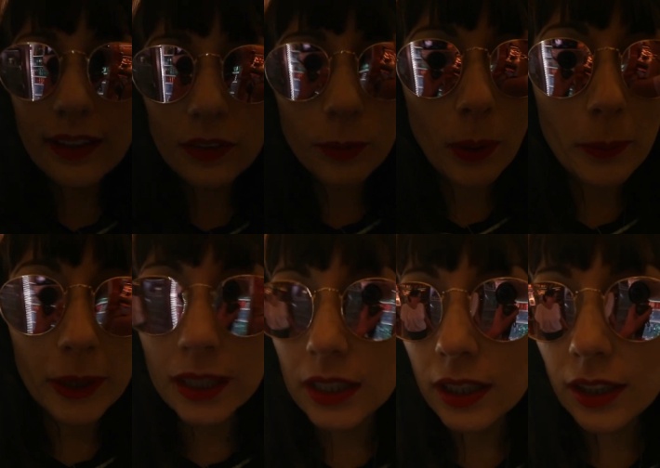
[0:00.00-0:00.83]
that's where we're
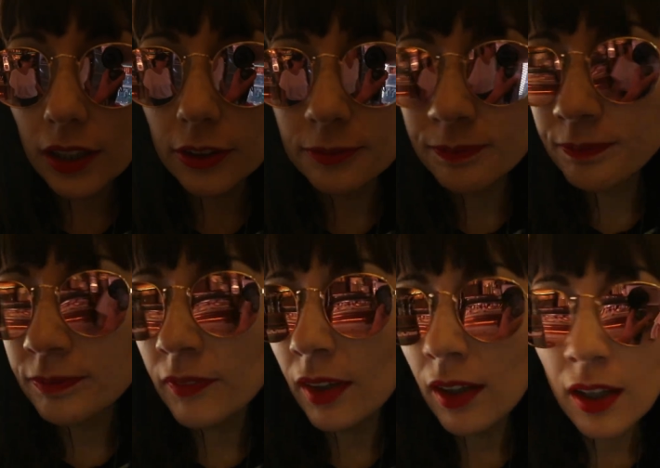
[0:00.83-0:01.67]
gonna go
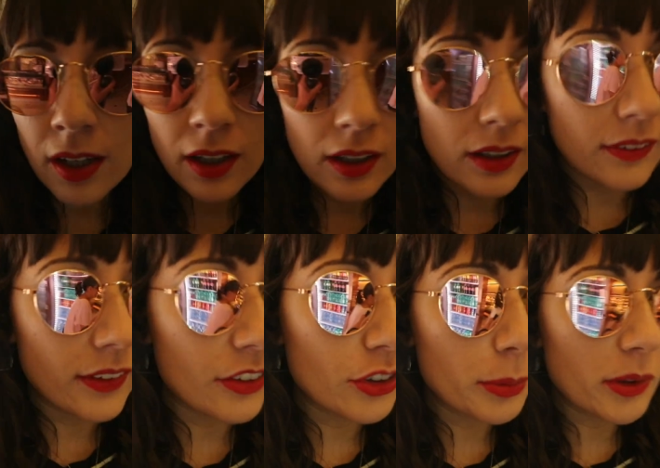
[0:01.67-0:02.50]
so
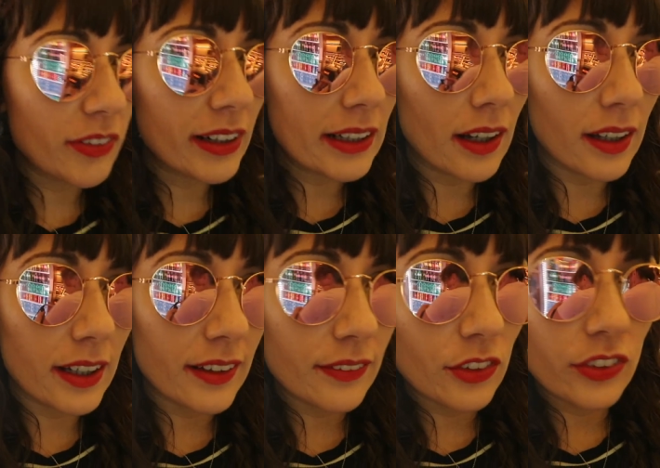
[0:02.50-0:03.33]
it should be really
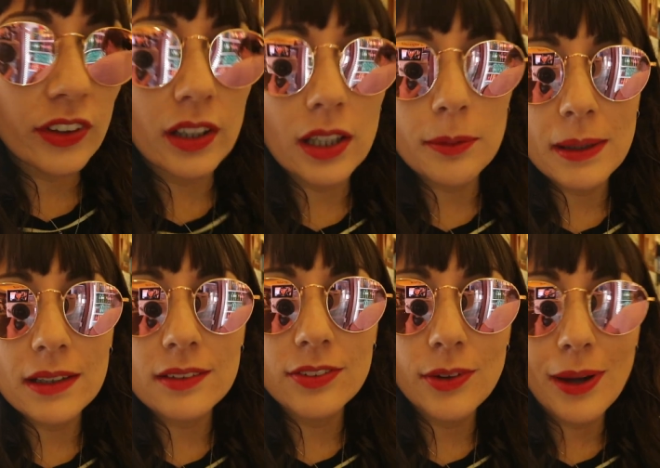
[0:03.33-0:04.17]
nice just gonna
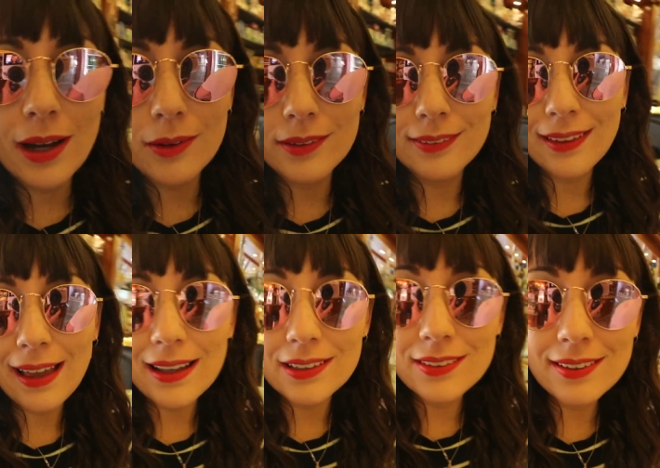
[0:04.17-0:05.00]
spend a few hours
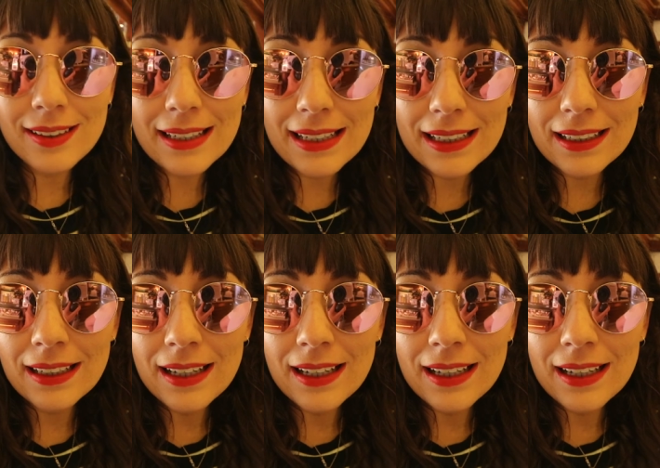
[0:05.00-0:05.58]
there chilling